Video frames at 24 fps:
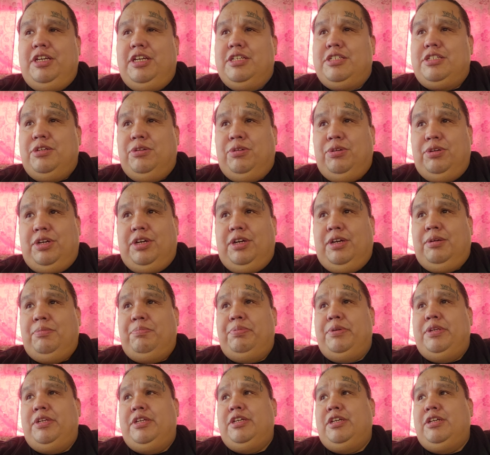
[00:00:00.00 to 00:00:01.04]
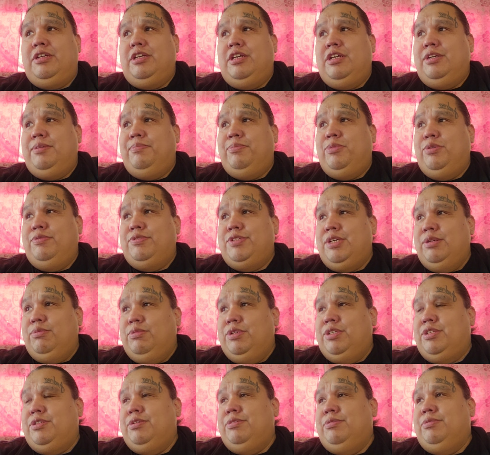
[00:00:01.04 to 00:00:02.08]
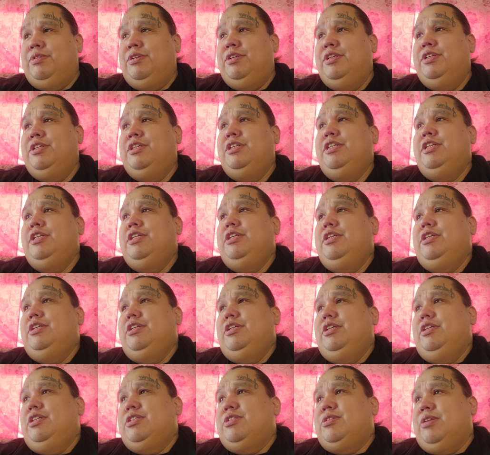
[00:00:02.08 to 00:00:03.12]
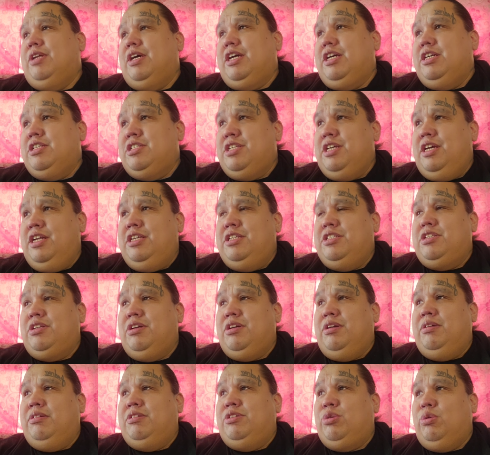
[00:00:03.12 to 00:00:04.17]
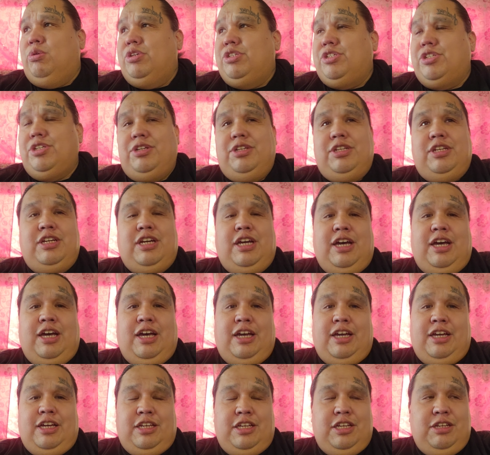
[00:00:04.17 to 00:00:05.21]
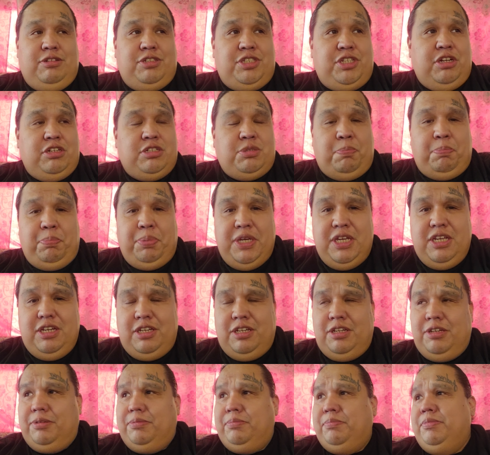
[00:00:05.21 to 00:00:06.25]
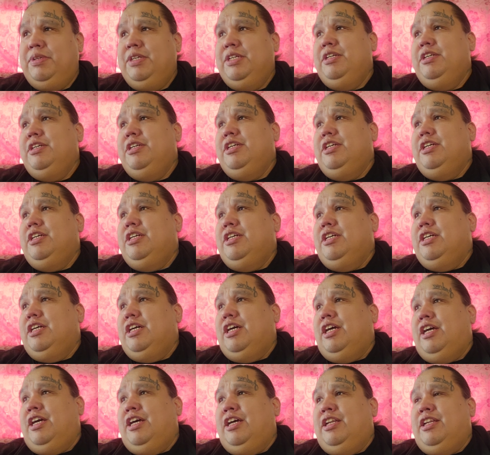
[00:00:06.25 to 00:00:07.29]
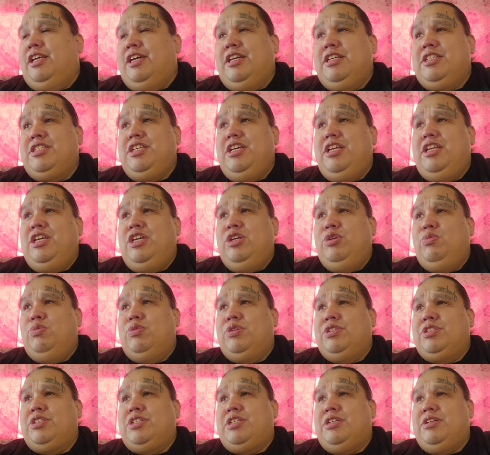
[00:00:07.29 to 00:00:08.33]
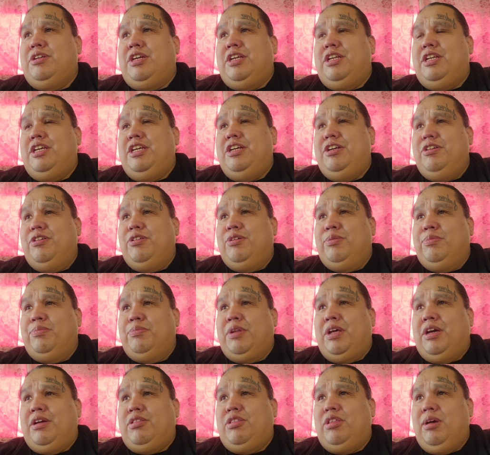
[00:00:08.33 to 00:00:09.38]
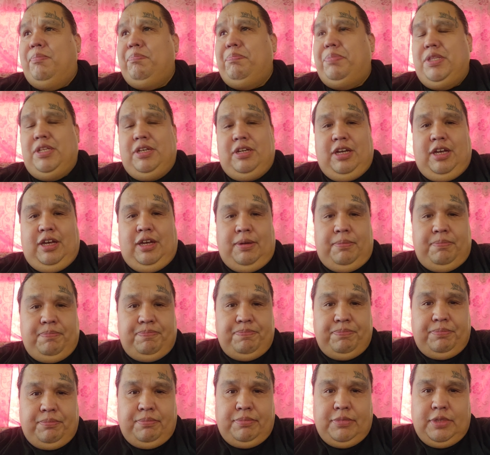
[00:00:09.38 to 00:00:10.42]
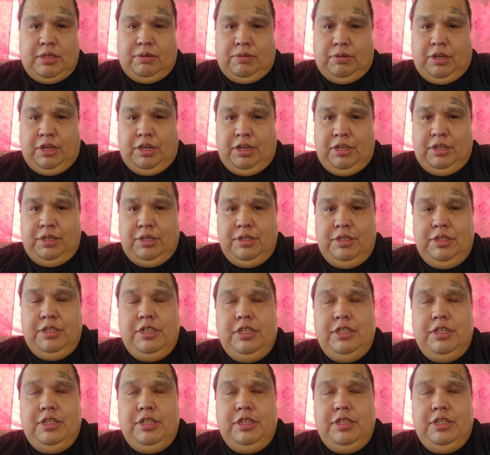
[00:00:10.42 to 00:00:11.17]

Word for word: He gets a hookup and he, he moves in with dude. So like I said, he started torturing the guy. He starts beating him. And like I said, he was, you could hear him like thumping the guy. Okay.